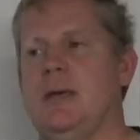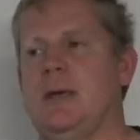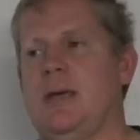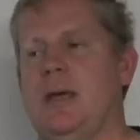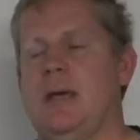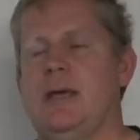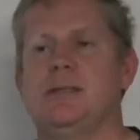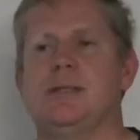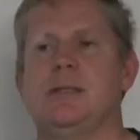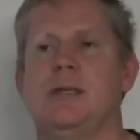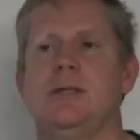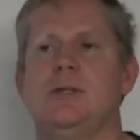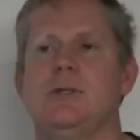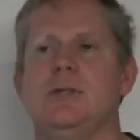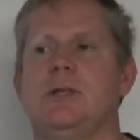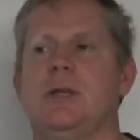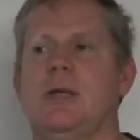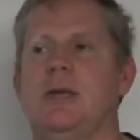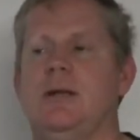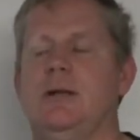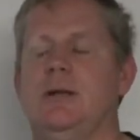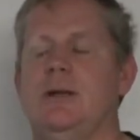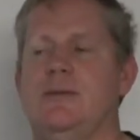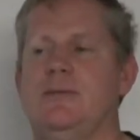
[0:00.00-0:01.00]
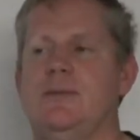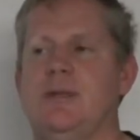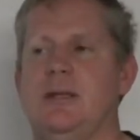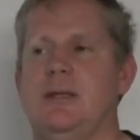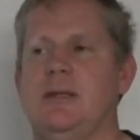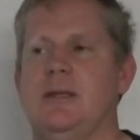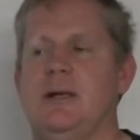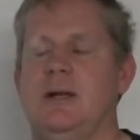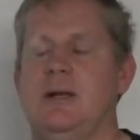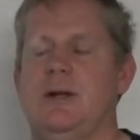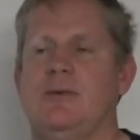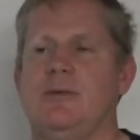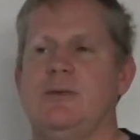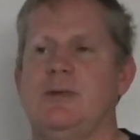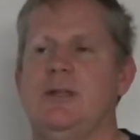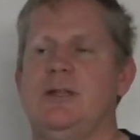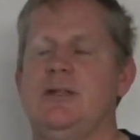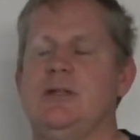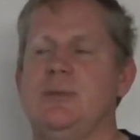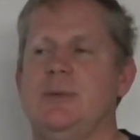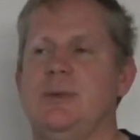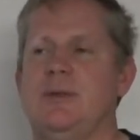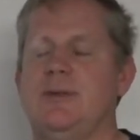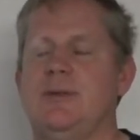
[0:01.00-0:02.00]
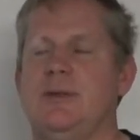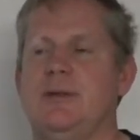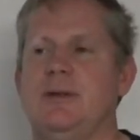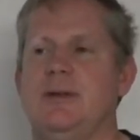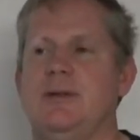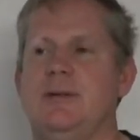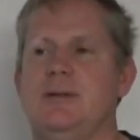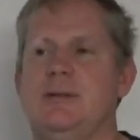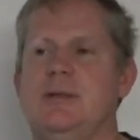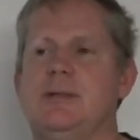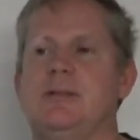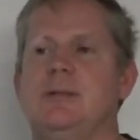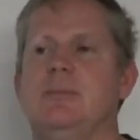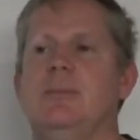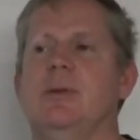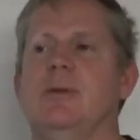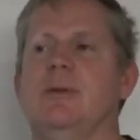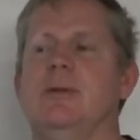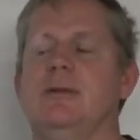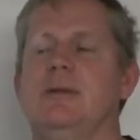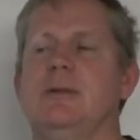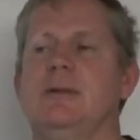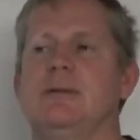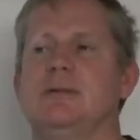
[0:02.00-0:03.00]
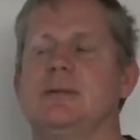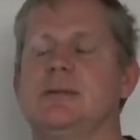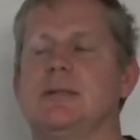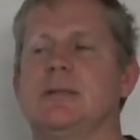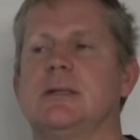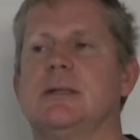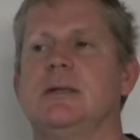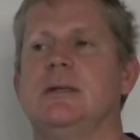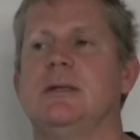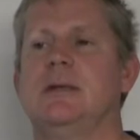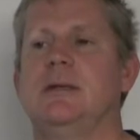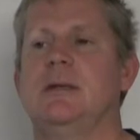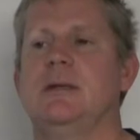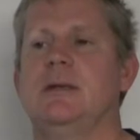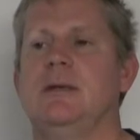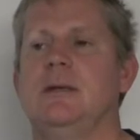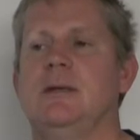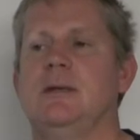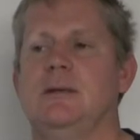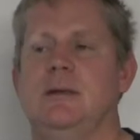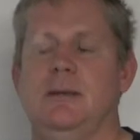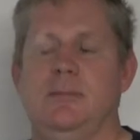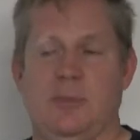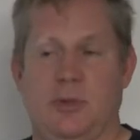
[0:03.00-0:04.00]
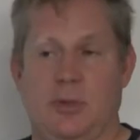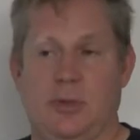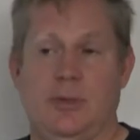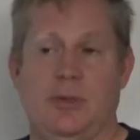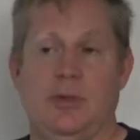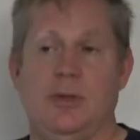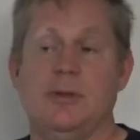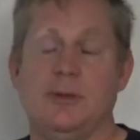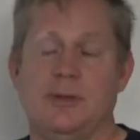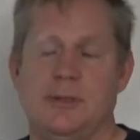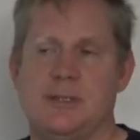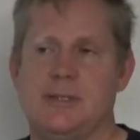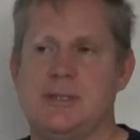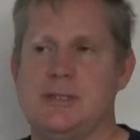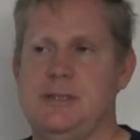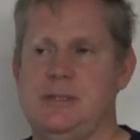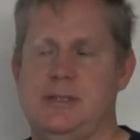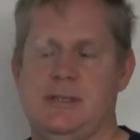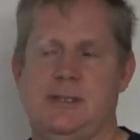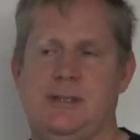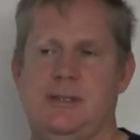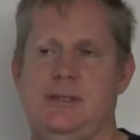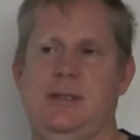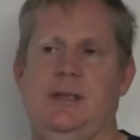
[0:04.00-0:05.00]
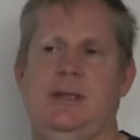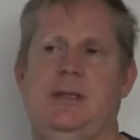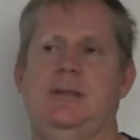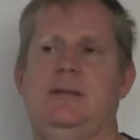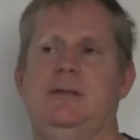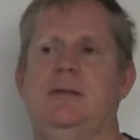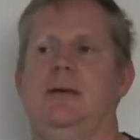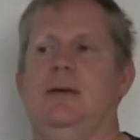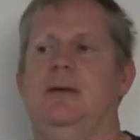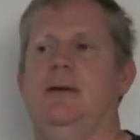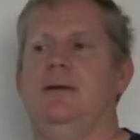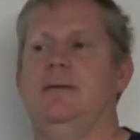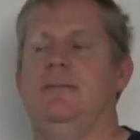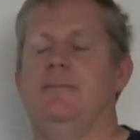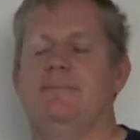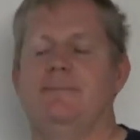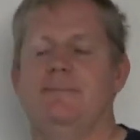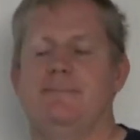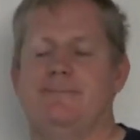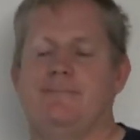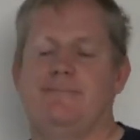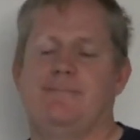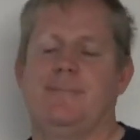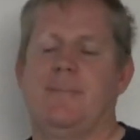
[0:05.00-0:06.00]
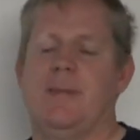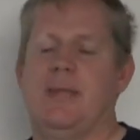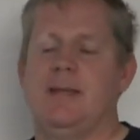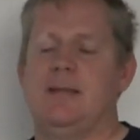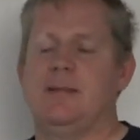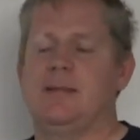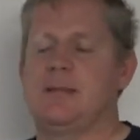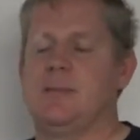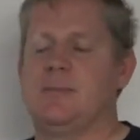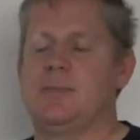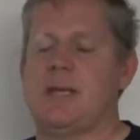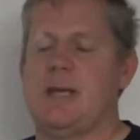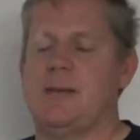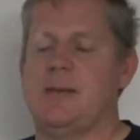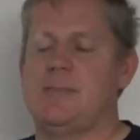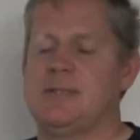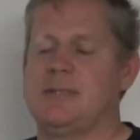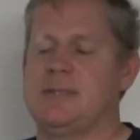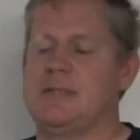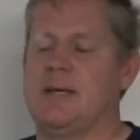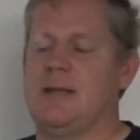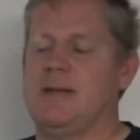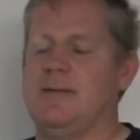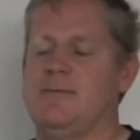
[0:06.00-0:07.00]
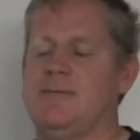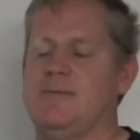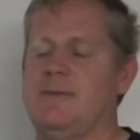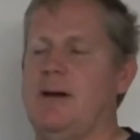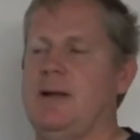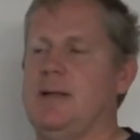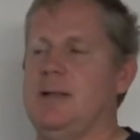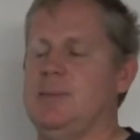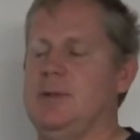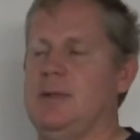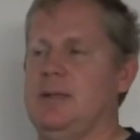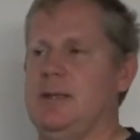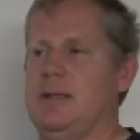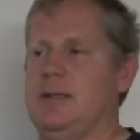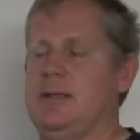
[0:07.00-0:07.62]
as an educator, I've taken care of kids with disabilities and mental illnesses, and sometimes it's kind of funny, but